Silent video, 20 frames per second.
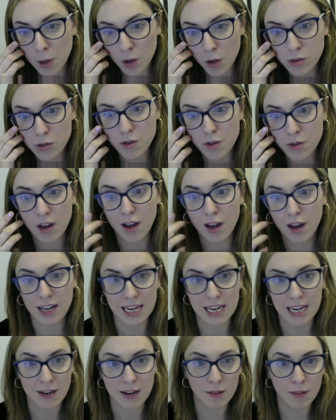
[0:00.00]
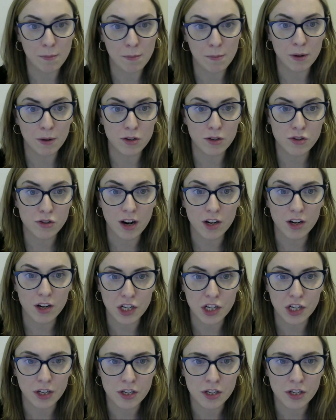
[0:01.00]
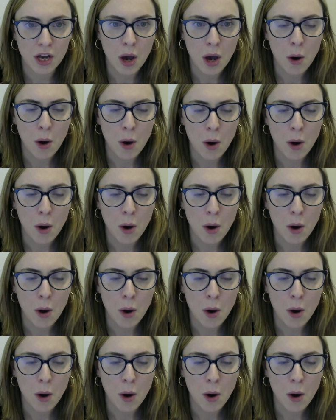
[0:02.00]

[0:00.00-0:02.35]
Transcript: but also the neoliberal structures